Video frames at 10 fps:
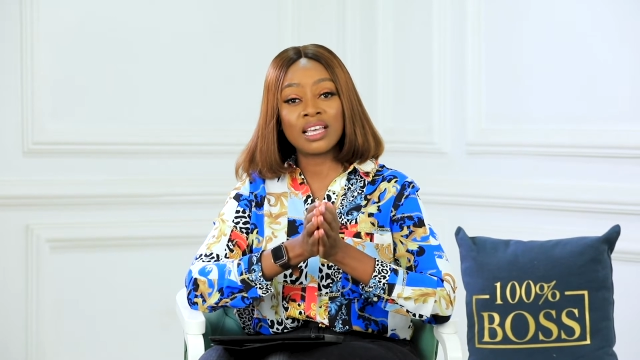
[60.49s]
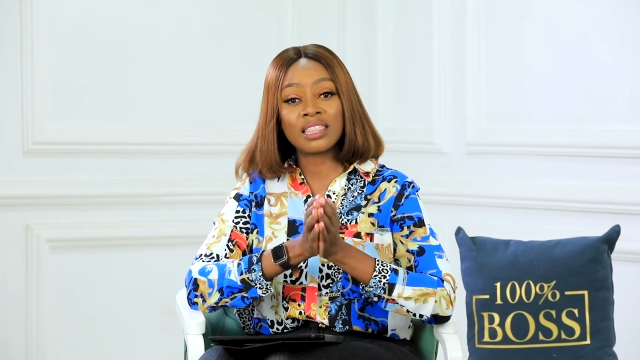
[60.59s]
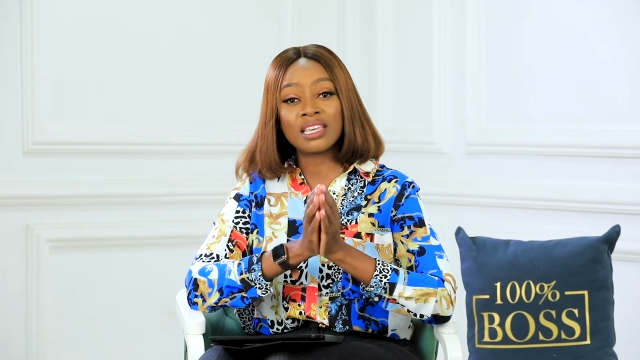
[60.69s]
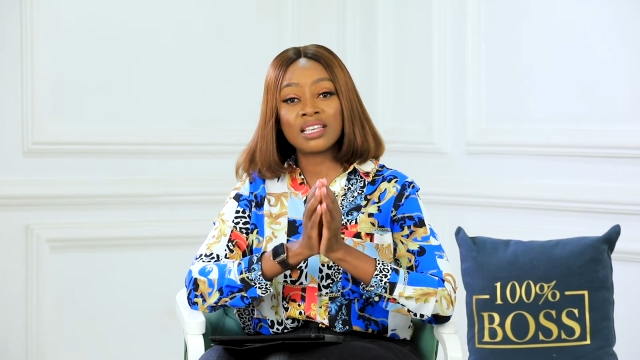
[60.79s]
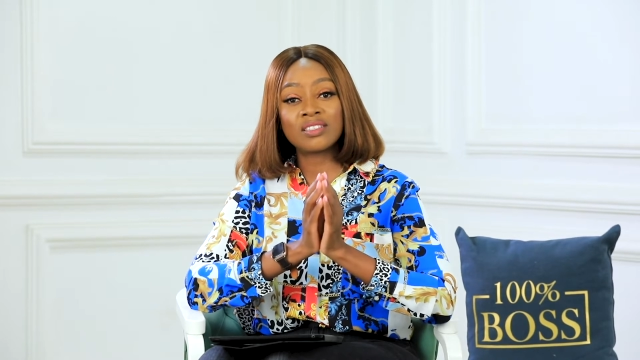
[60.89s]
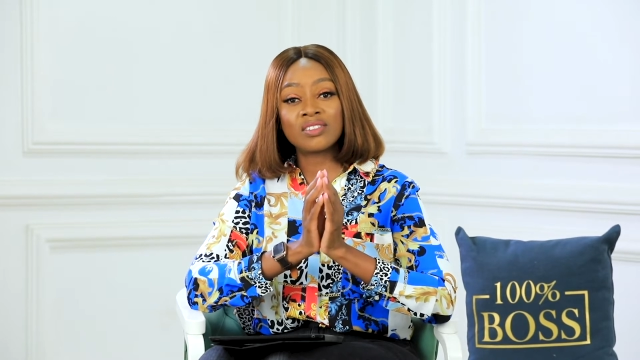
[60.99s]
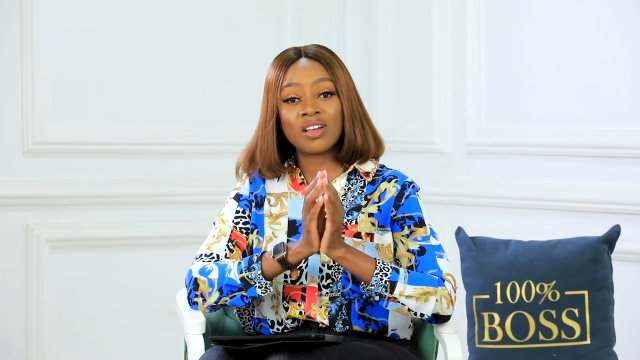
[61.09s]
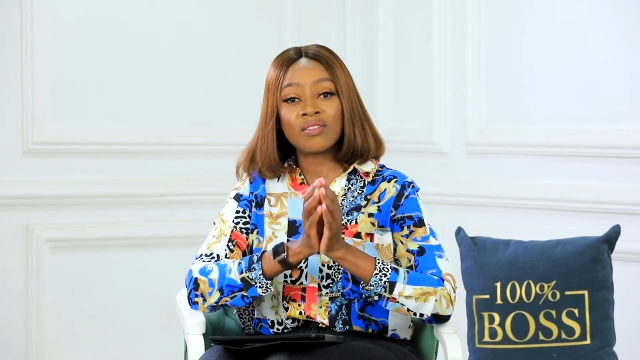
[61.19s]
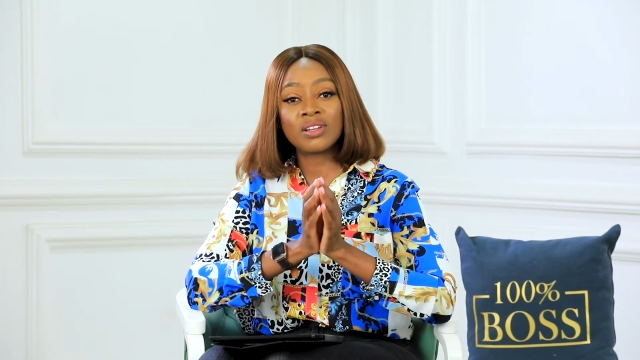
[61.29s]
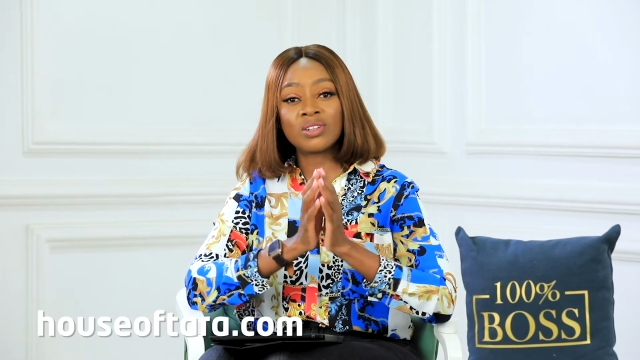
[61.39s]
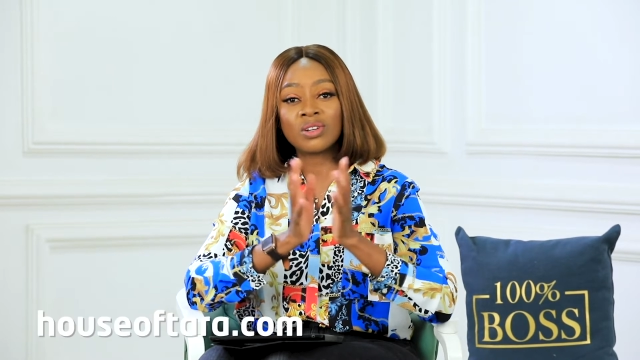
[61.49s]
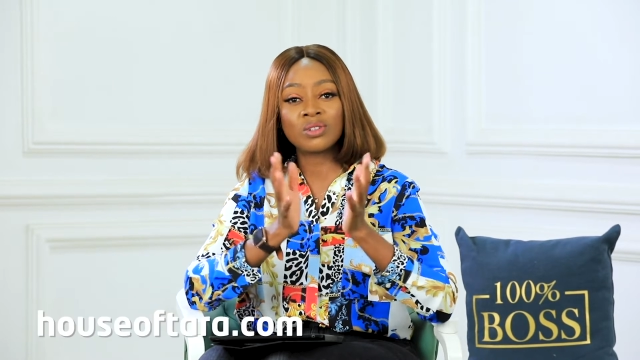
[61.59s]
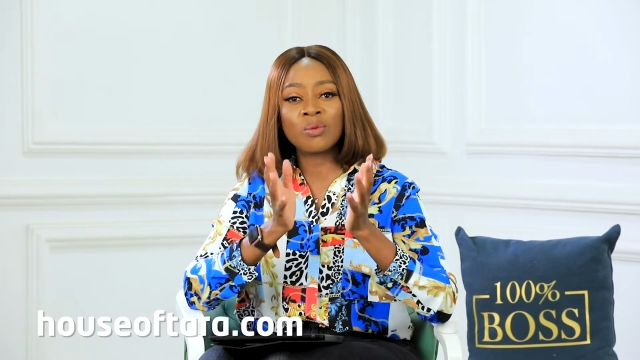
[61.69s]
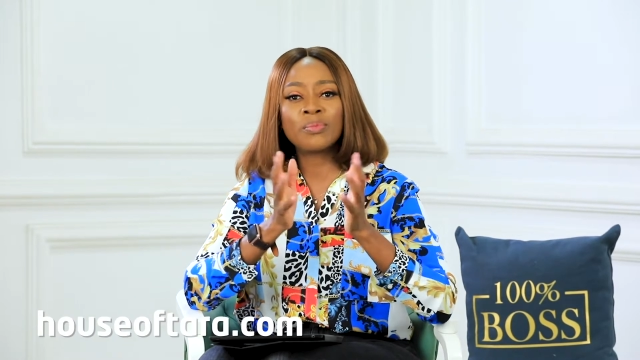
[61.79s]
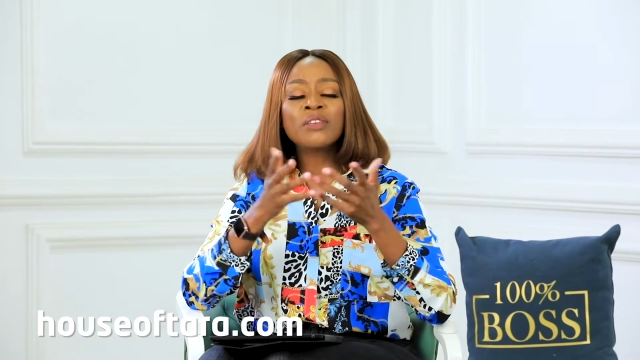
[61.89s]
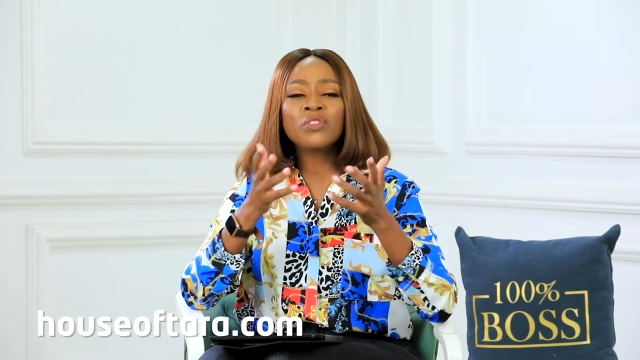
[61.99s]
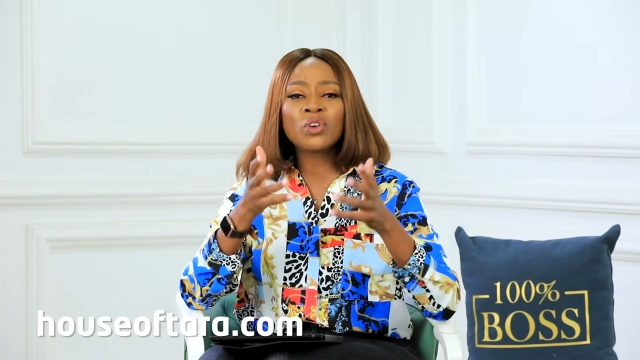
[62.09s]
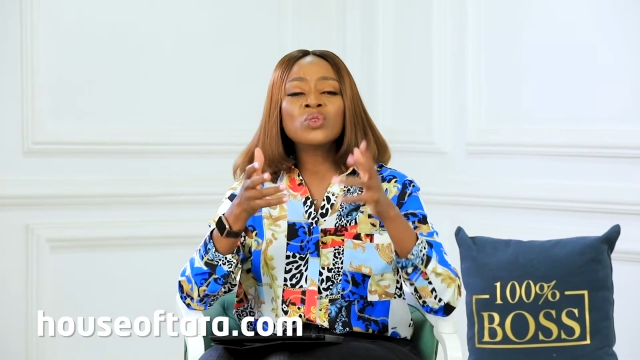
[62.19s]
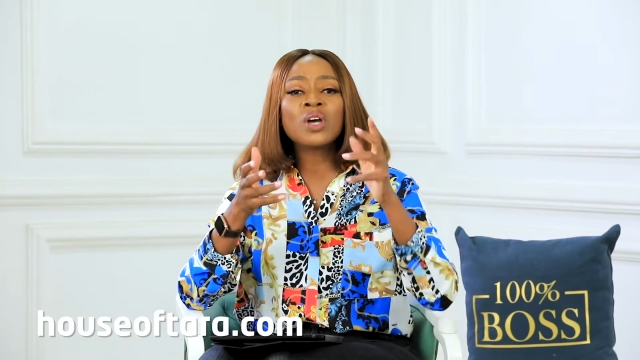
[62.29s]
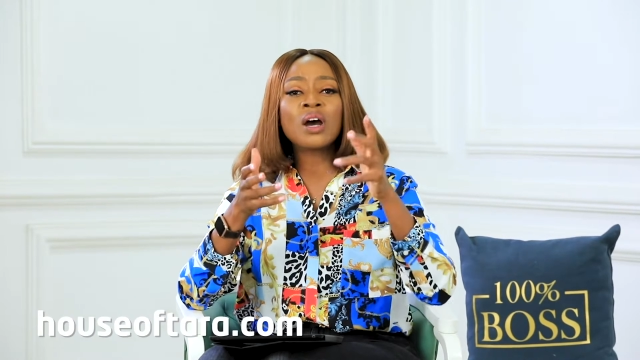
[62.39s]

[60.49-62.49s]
I think it's tara.com. But if you go to